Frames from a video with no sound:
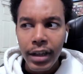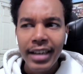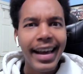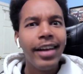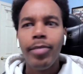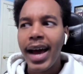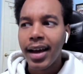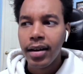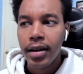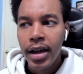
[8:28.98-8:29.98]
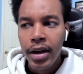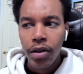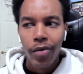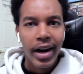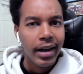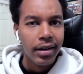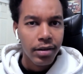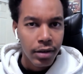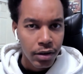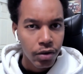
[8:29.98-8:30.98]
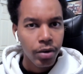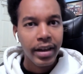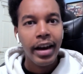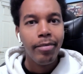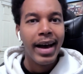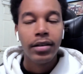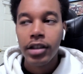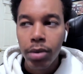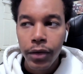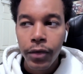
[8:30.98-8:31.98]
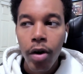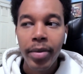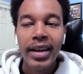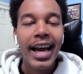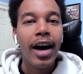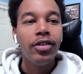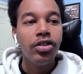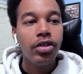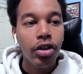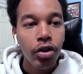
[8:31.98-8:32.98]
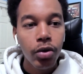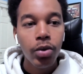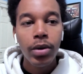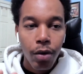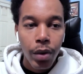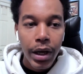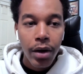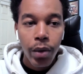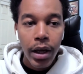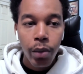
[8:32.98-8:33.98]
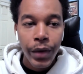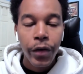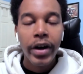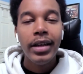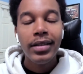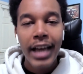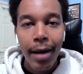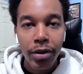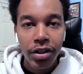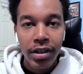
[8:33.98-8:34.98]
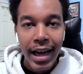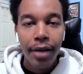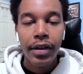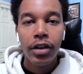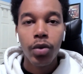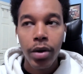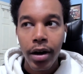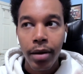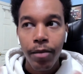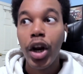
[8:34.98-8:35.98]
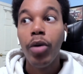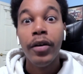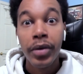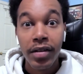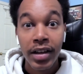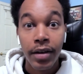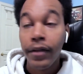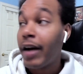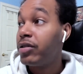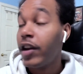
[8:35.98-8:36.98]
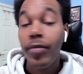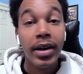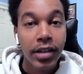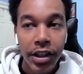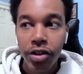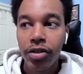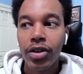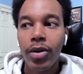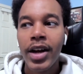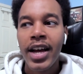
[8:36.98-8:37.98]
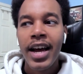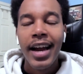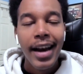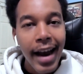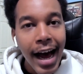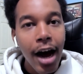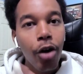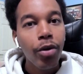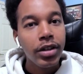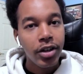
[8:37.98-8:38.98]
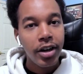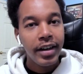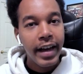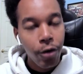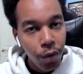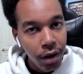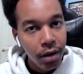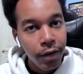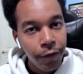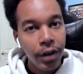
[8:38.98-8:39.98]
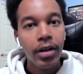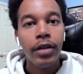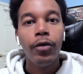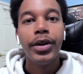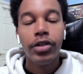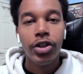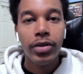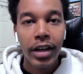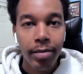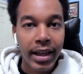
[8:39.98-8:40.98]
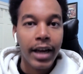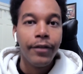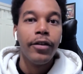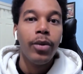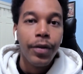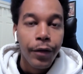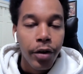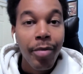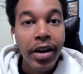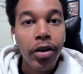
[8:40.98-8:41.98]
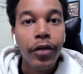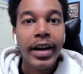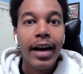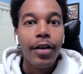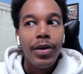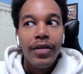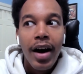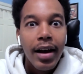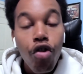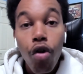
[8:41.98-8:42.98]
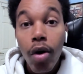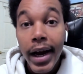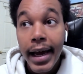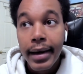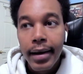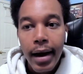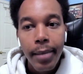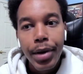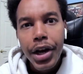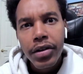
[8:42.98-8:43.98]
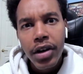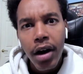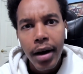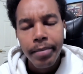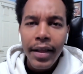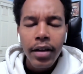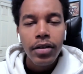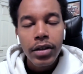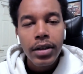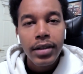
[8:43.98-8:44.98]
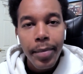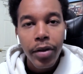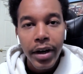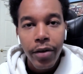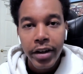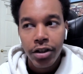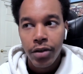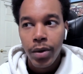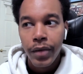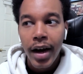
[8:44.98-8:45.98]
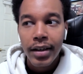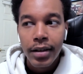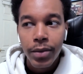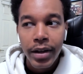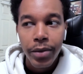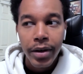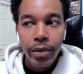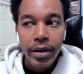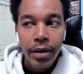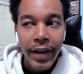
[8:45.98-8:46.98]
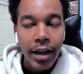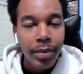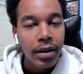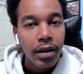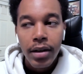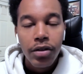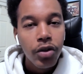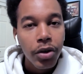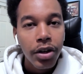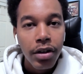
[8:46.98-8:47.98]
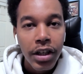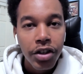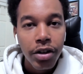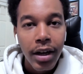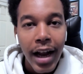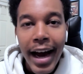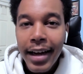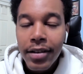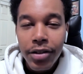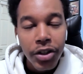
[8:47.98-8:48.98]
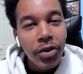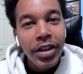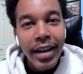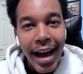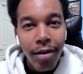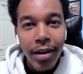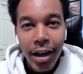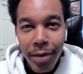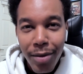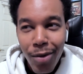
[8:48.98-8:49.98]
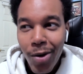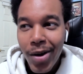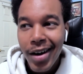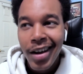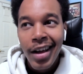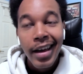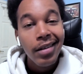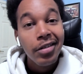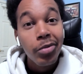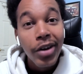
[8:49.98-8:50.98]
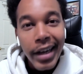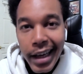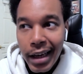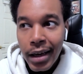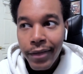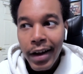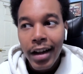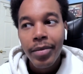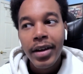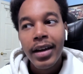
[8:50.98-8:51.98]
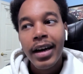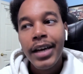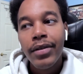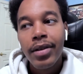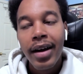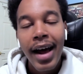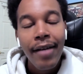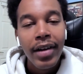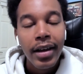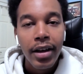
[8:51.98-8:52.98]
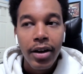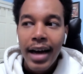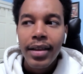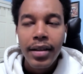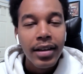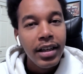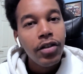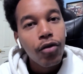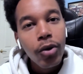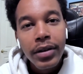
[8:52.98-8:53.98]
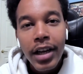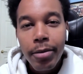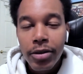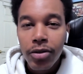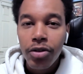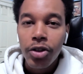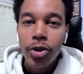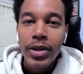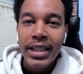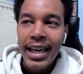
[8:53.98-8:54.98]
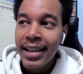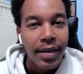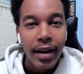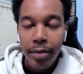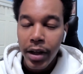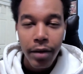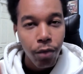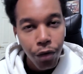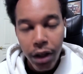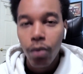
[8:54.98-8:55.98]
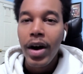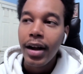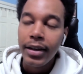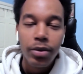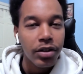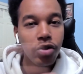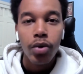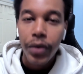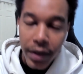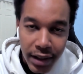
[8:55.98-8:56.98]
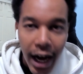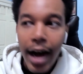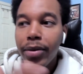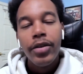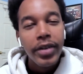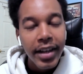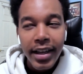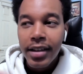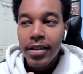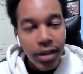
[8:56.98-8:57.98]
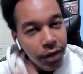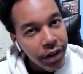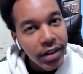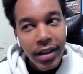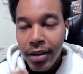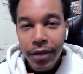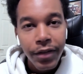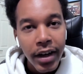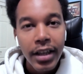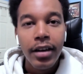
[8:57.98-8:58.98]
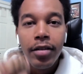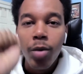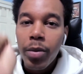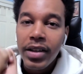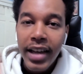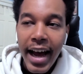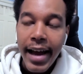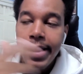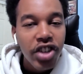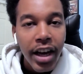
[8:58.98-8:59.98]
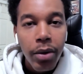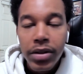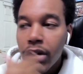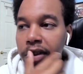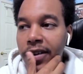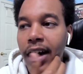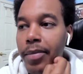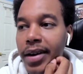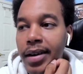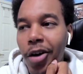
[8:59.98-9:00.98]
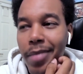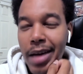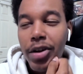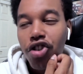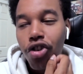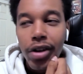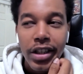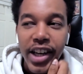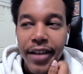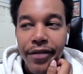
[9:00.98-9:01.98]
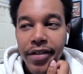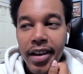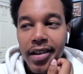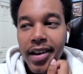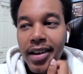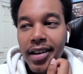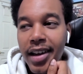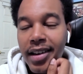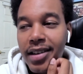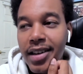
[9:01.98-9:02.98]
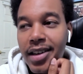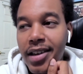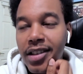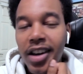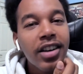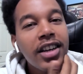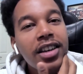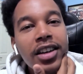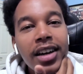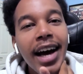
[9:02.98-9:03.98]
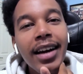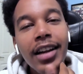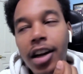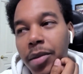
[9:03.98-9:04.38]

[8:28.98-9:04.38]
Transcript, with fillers: Dan's back and the writing is, is sort of getting back to similar form. But now just a new, we, we, we've already established how things were, you know, with season five with Jeff being a teacher. So now we're starting to get a real feel of what the show's going to be like for, for the remainder of it now that we've got Troy and uh, Pierce gone. I think this was a good step in the right direction. We've got, to, we, we're, we're developing the, the student teacher alliance or union now a little bit more, getting some more Hickey development. I even thought having, you know, I thought the Dean's role this episode too was nice. I thought he played it really well. He wasn't too over the top or ridiculous, just very subtle and funny. And his moments he had, Chang wasn't over the top. And maybe surely Jeff and and and uh, Duncan could have had a little